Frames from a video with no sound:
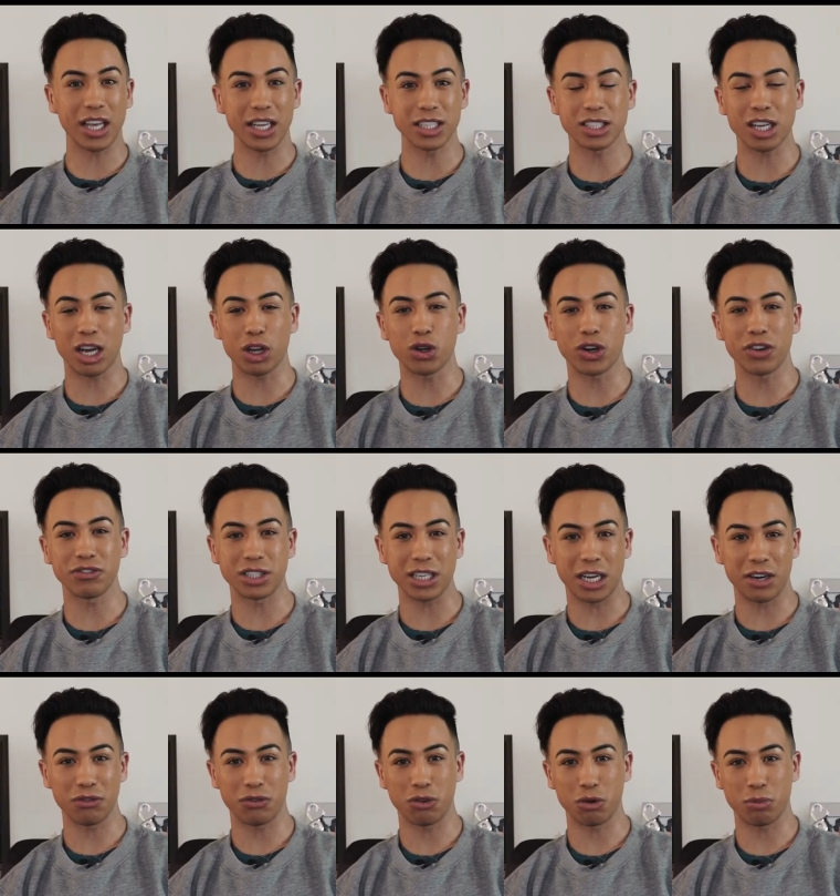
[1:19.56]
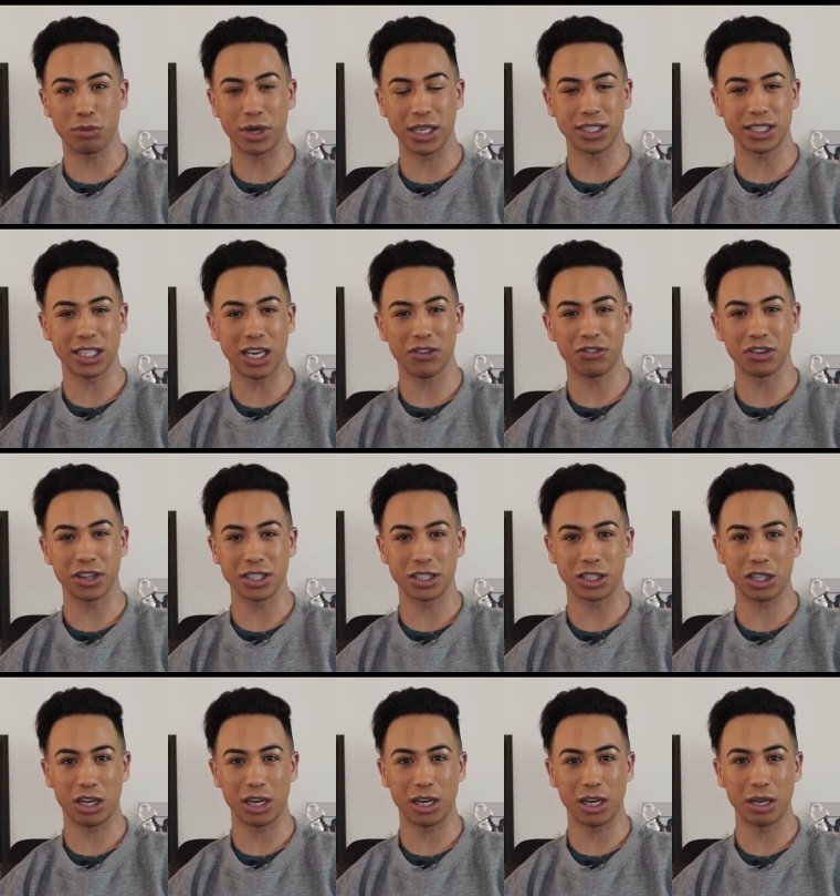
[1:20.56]
things I could have done for myself at the
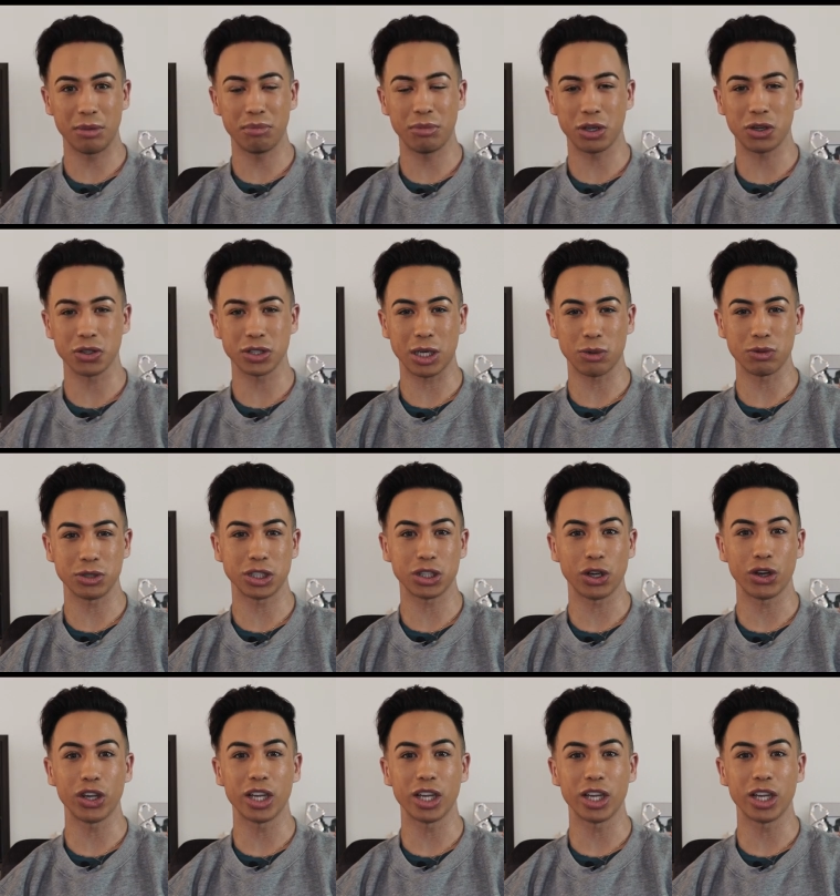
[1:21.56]
time because I was so